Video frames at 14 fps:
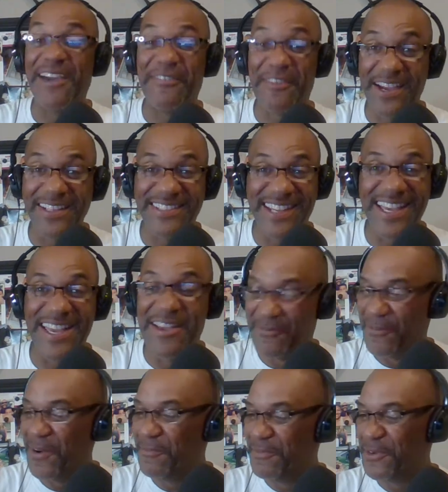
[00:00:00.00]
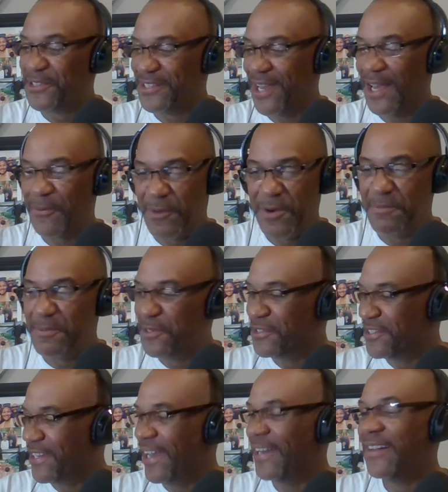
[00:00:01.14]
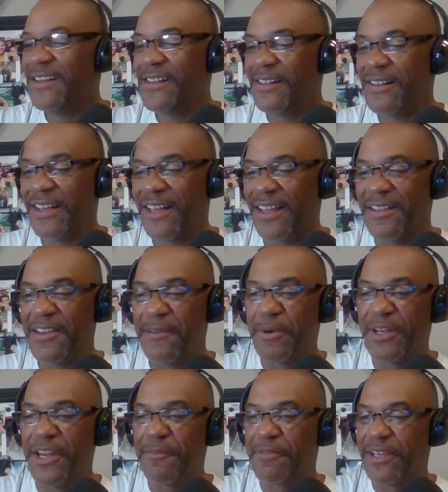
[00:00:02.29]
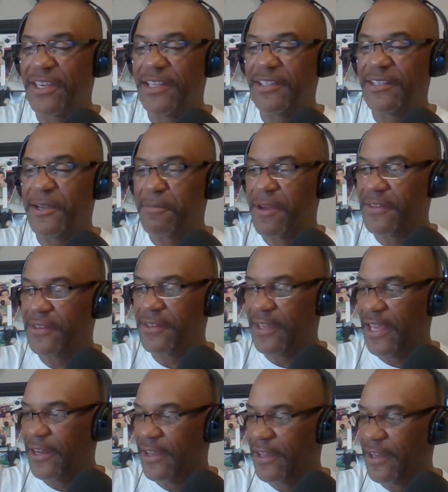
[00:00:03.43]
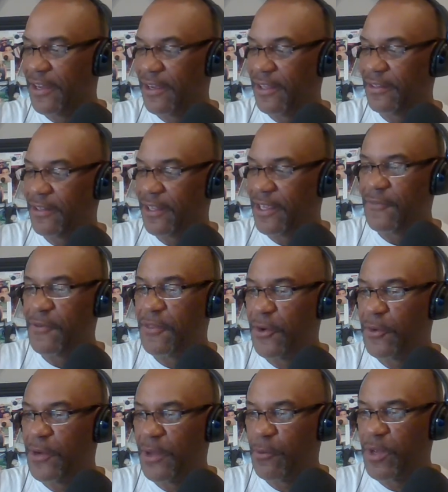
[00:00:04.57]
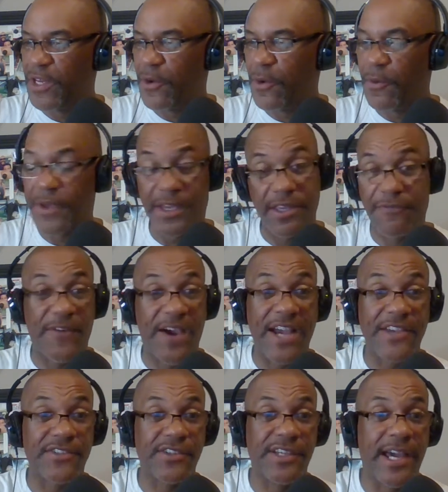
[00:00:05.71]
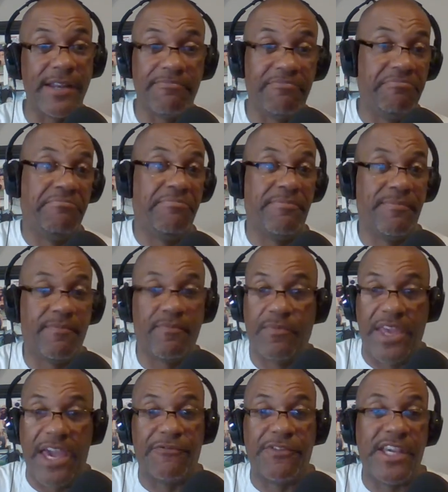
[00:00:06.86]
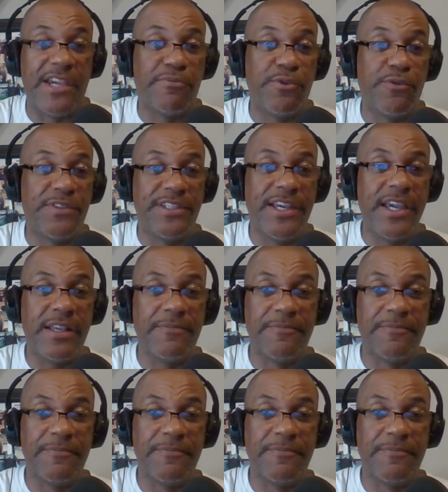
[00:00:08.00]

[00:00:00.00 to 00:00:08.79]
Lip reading: right, Jay. One more shot. Hey, but get there, brother. And even though that we know Pfizer got FDA approved today.